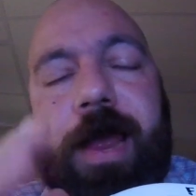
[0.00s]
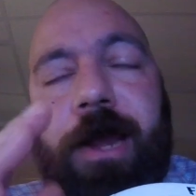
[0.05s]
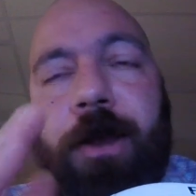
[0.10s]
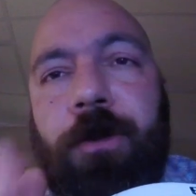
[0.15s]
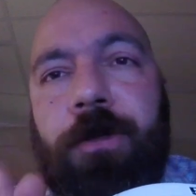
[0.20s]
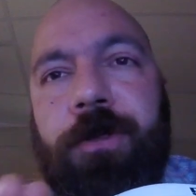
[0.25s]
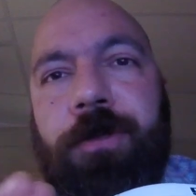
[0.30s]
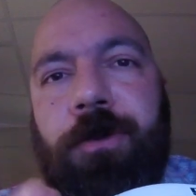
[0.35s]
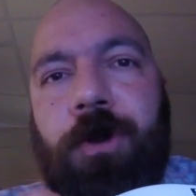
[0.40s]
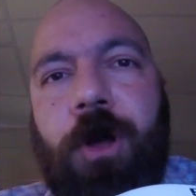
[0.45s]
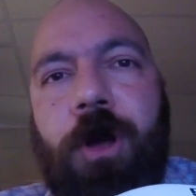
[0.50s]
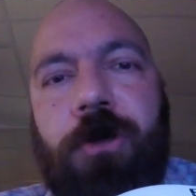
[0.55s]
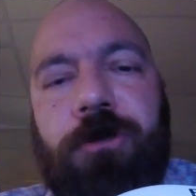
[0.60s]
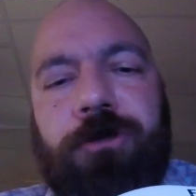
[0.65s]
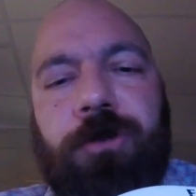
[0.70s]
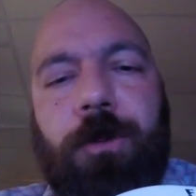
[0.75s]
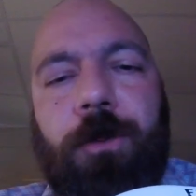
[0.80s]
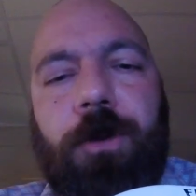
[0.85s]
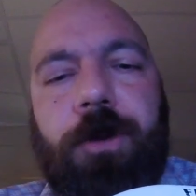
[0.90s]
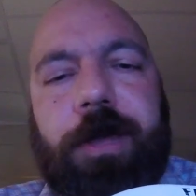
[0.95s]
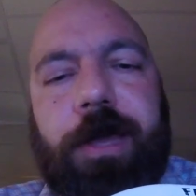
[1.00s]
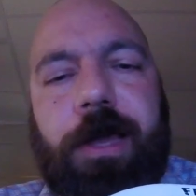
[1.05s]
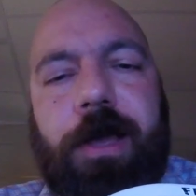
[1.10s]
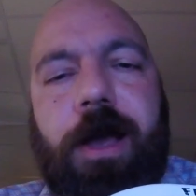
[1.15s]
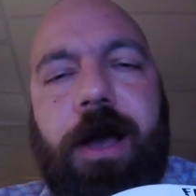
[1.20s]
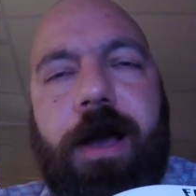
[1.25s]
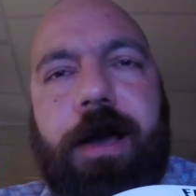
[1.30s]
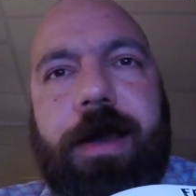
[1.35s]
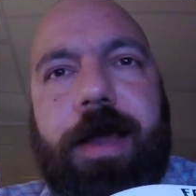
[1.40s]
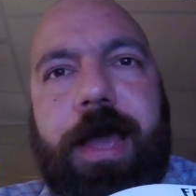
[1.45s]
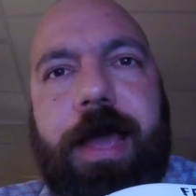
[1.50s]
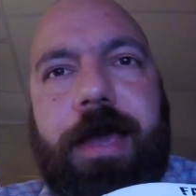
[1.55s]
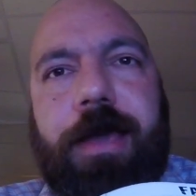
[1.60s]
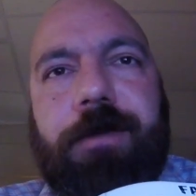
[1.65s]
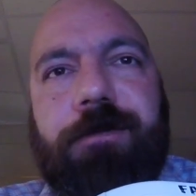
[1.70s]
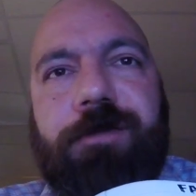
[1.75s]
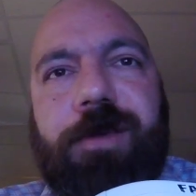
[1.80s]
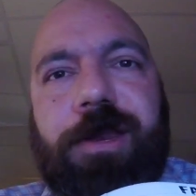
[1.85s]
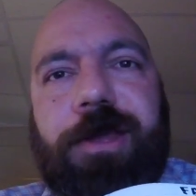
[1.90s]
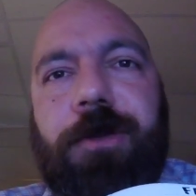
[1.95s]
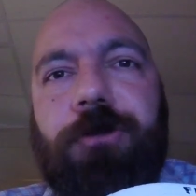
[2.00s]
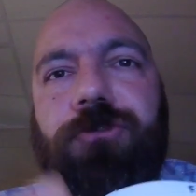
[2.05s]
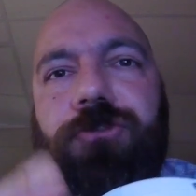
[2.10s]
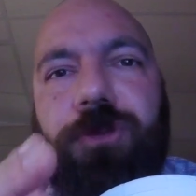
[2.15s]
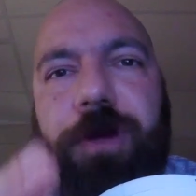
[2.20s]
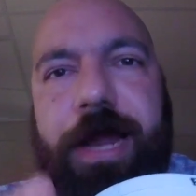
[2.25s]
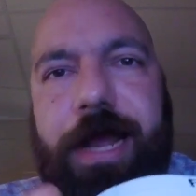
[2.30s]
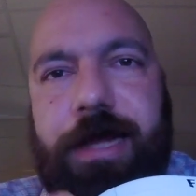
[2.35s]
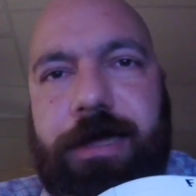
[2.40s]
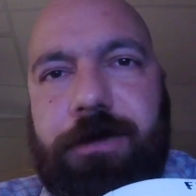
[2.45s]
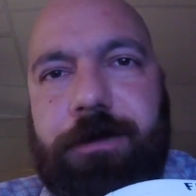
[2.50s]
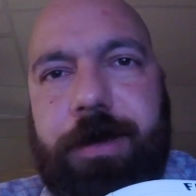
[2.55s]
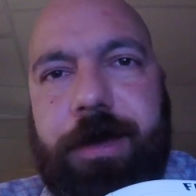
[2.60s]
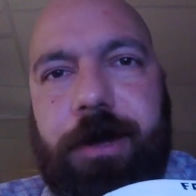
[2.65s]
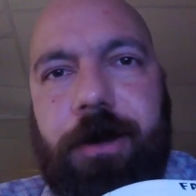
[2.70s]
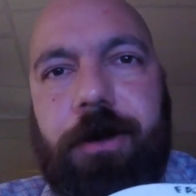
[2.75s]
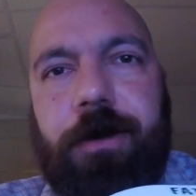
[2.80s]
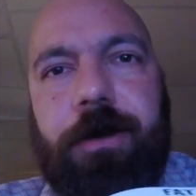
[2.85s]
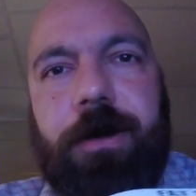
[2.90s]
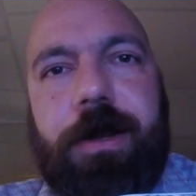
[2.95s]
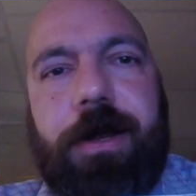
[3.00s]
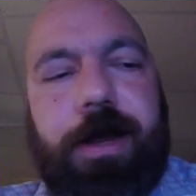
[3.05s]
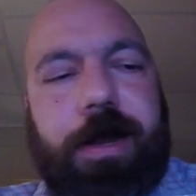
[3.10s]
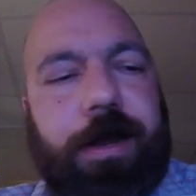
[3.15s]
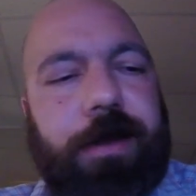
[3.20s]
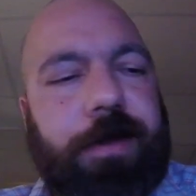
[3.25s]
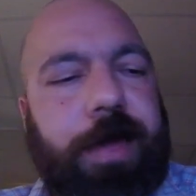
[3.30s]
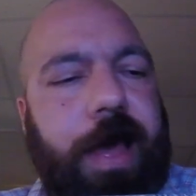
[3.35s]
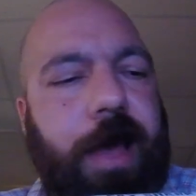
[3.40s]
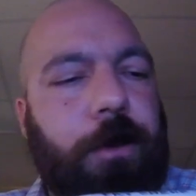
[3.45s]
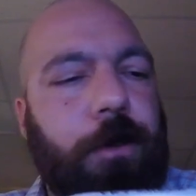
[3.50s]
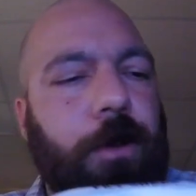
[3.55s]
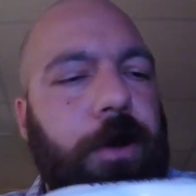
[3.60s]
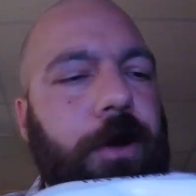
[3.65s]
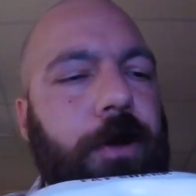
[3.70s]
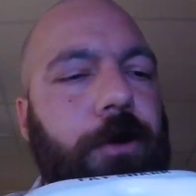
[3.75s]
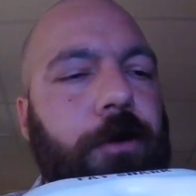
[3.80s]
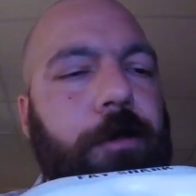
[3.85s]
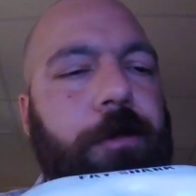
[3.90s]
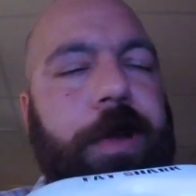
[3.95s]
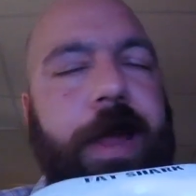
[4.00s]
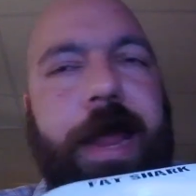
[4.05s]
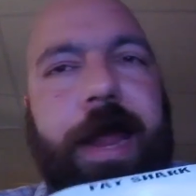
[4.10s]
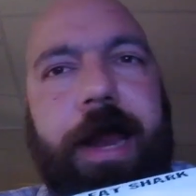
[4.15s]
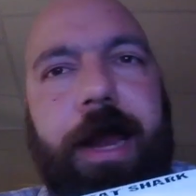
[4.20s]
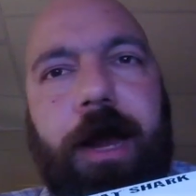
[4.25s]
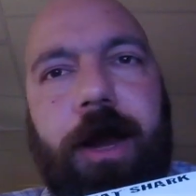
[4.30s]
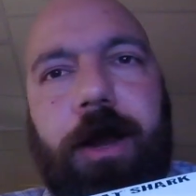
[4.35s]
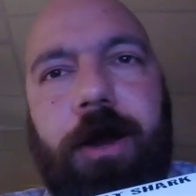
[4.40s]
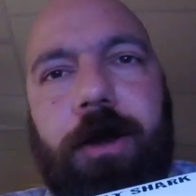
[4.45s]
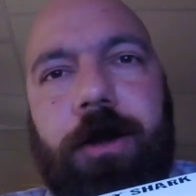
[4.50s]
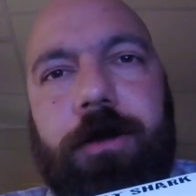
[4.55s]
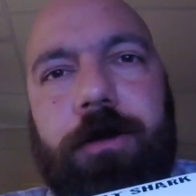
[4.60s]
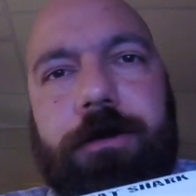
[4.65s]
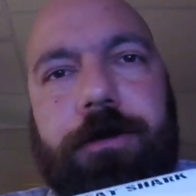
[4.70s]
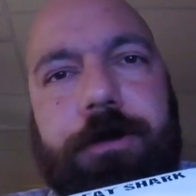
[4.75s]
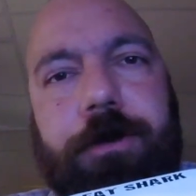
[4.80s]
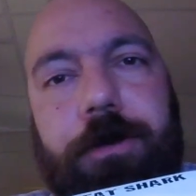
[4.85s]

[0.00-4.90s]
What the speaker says: I know that they're also working on a video transmitter that will pair